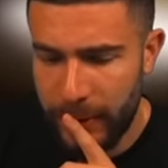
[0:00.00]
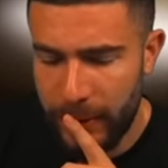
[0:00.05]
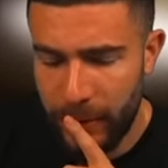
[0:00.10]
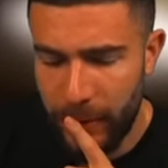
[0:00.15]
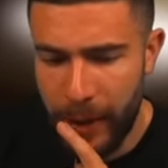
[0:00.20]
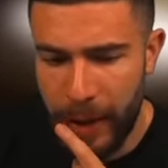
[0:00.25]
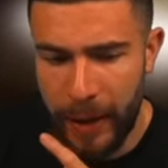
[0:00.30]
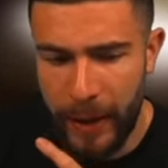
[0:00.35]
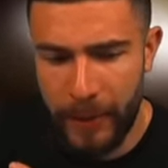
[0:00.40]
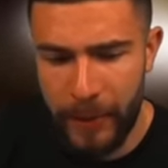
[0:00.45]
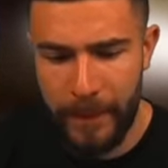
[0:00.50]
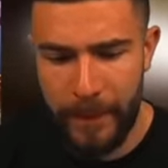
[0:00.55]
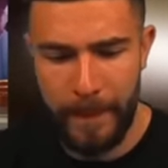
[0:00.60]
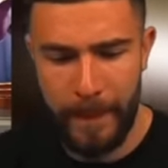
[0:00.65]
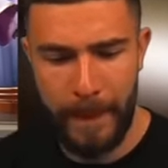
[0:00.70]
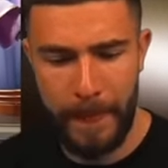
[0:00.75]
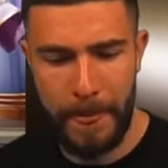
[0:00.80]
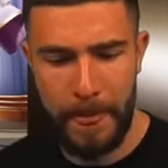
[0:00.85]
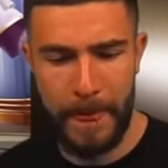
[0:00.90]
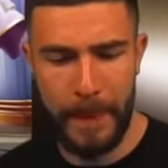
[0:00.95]
Wow.
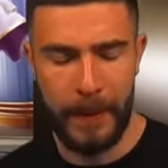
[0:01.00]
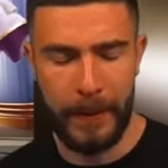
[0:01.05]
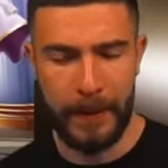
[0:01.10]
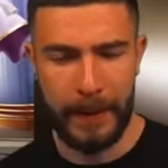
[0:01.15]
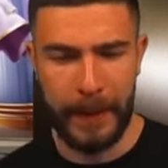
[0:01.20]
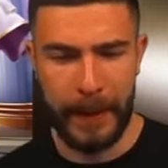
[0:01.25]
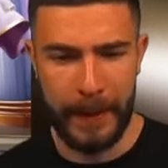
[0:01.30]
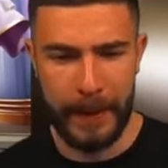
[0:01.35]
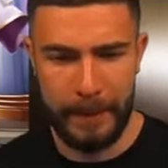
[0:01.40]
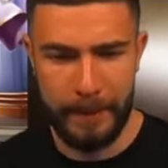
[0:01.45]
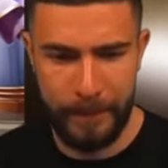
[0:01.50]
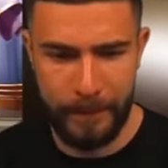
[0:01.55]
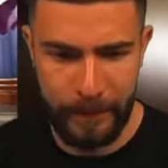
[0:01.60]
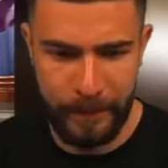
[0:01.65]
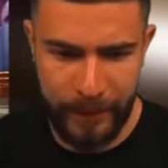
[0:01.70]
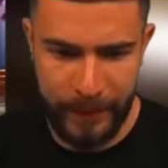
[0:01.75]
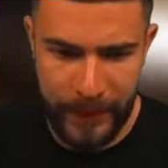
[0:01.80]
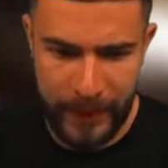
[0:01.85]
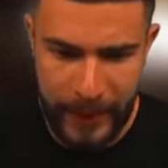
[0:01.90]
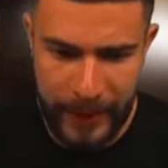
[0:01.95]
Okay.
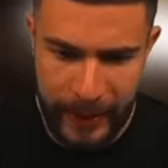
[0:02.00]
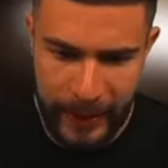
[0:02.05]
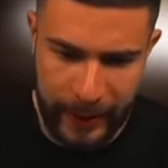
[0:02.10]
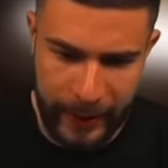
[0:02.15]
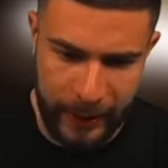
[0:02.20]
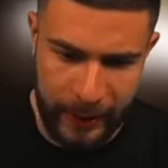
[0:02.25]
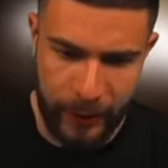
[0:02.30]
That